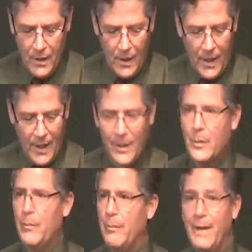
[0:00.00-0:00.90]

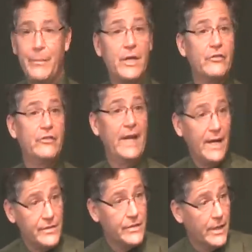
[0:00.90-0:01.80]
Uh, Maybe it's
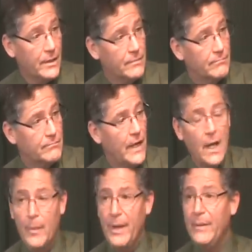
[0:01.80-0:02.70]
dancing.
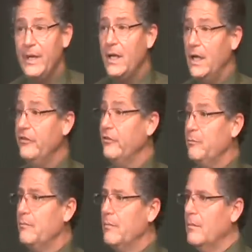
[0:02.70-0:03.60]
Maybe
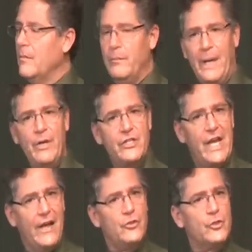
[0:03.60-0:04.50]
it's Maybe it's
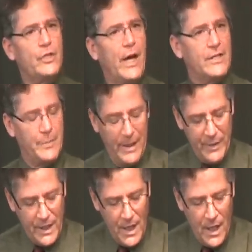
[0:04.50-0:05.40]
exercise.
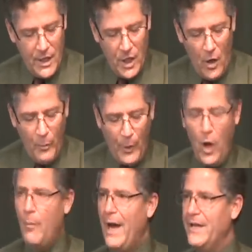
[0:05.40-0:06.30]
Maybe, you know,
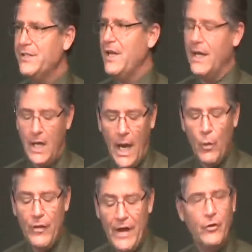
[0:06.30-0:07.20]
Paul might have said, I
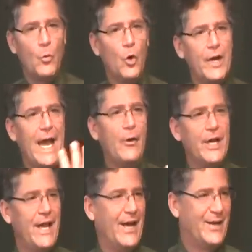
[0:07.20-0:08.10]
will never work out
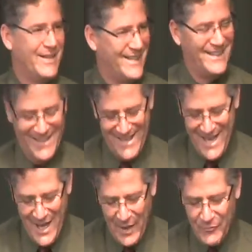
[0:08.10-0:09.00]
again
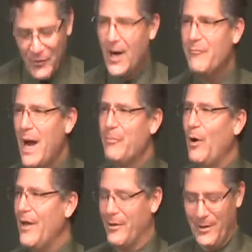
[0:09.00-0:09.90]
in front of my
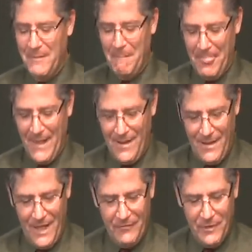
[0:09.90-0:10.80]
brother
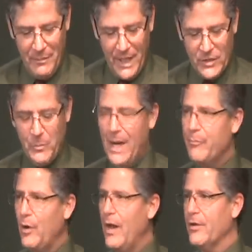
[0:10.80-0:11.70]
if it means my
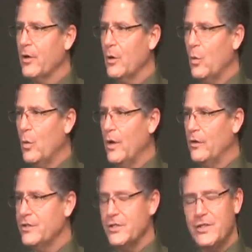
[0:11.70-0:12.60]
brother
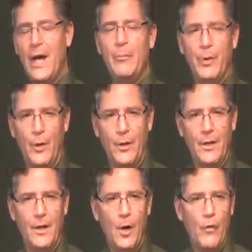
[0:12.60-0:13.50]
will
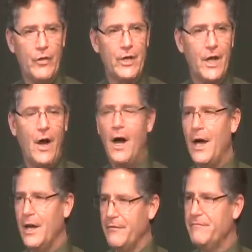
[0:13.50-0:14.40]
stumble over the
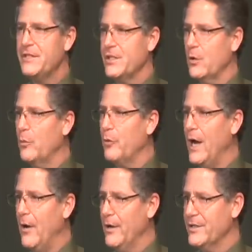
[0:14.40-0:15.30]
God of physical
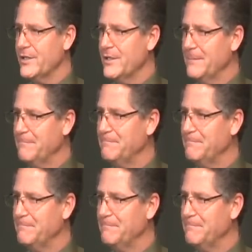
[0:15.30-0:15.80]
prowess.